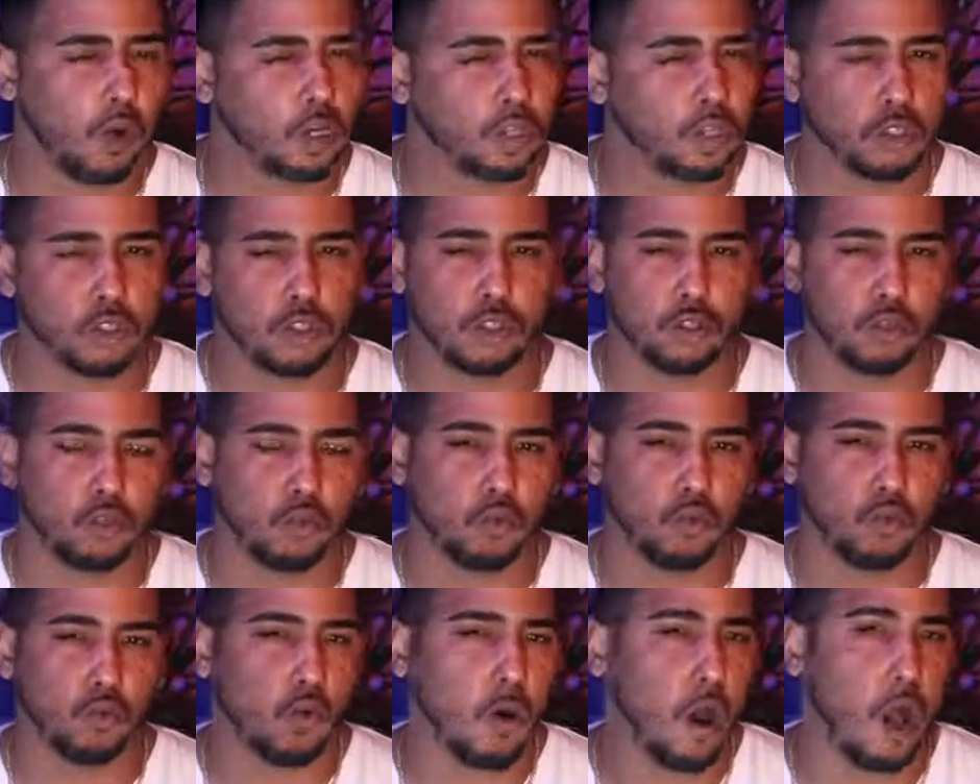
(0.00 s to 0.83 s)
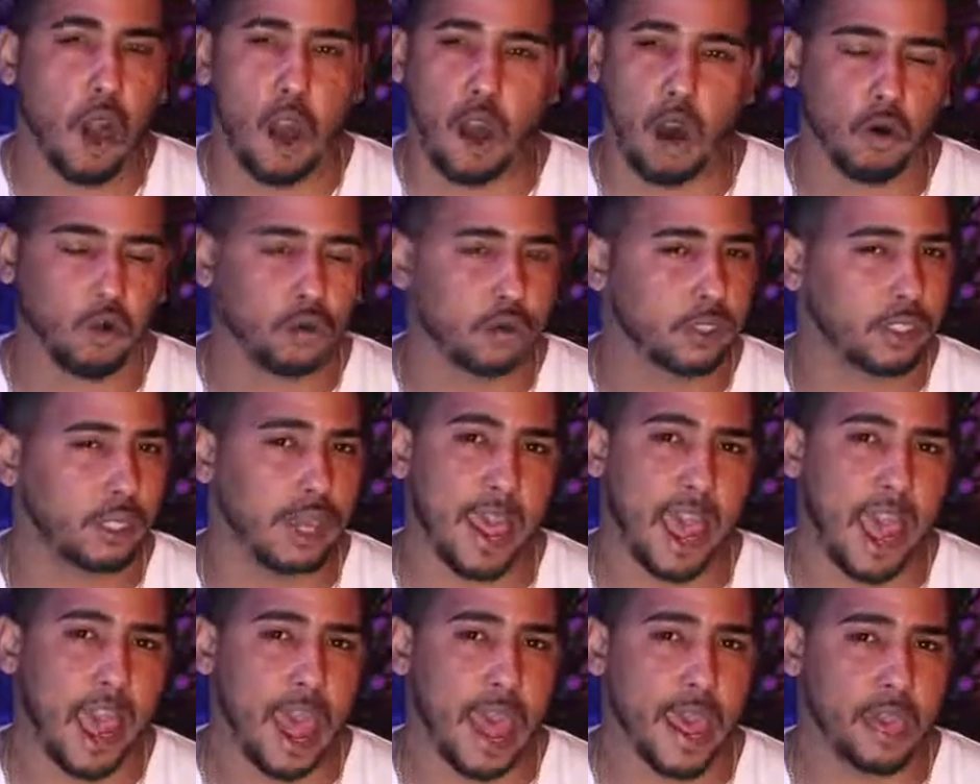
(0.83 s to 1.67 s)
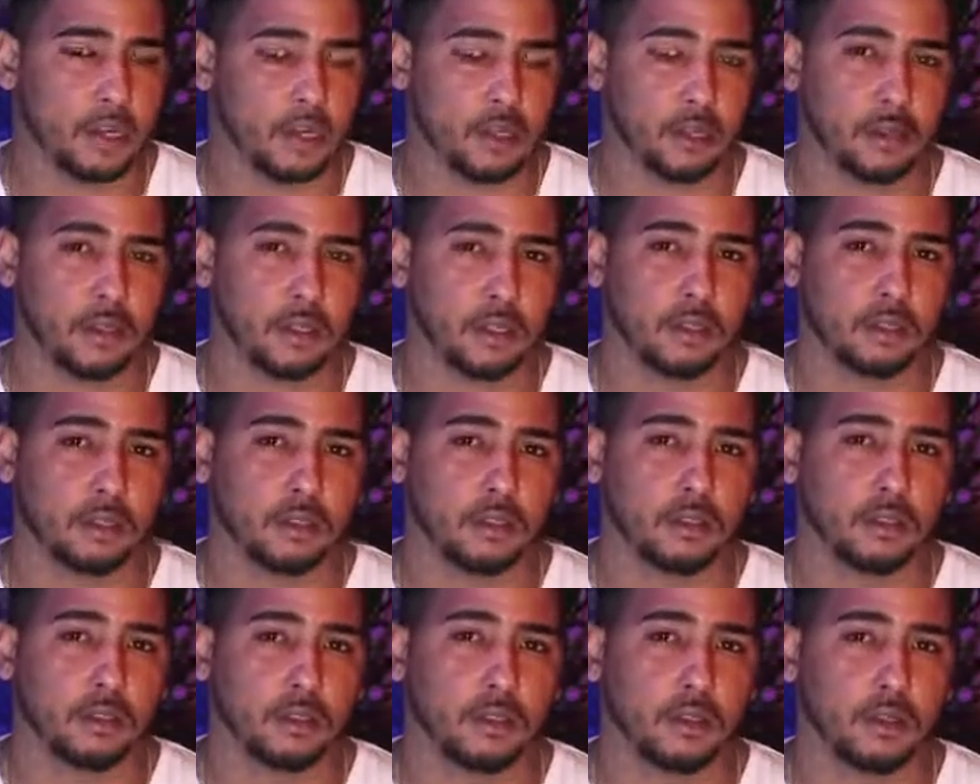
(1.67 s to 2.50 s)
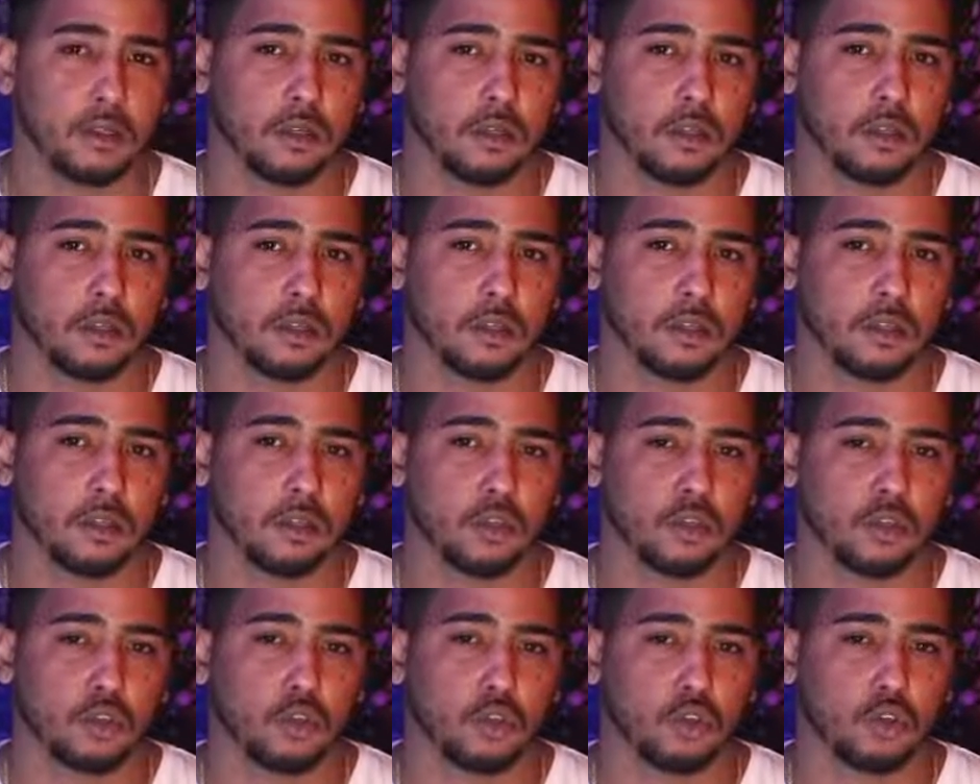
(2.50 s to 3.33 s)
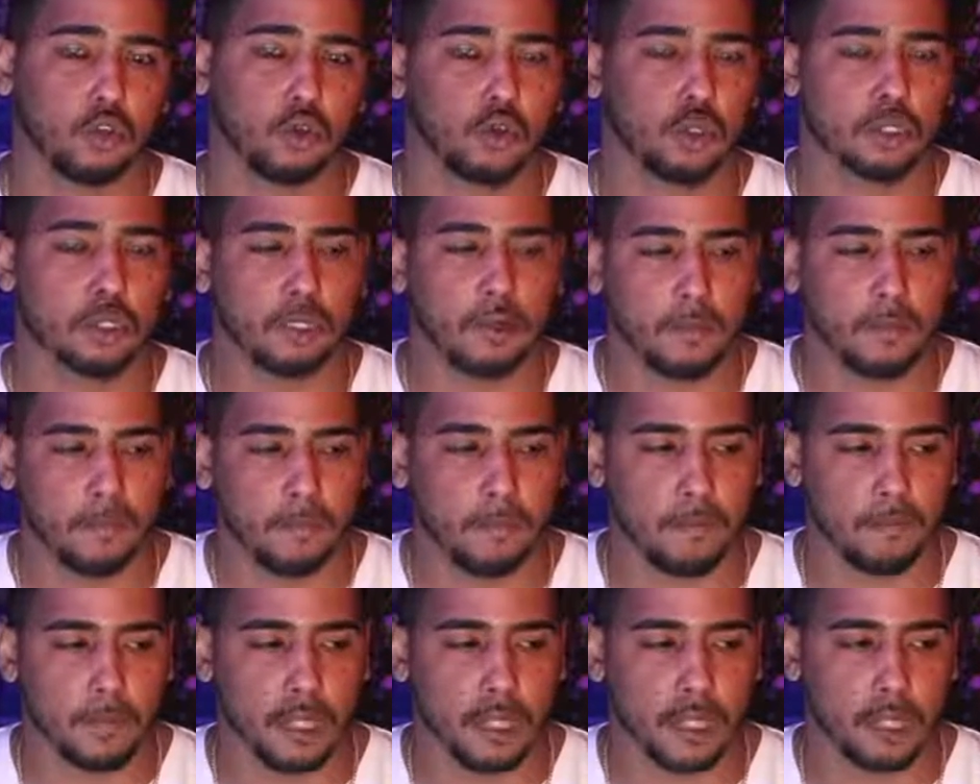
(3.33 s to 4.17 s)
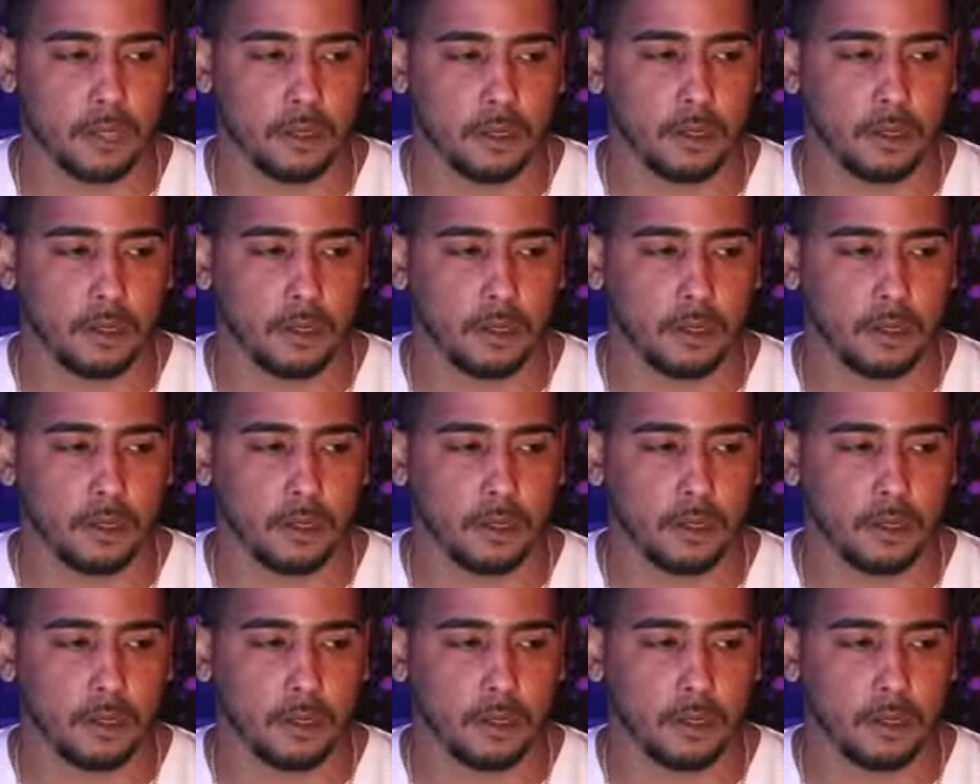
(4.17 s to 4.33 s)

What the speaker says: to do, how to handle it. So to me,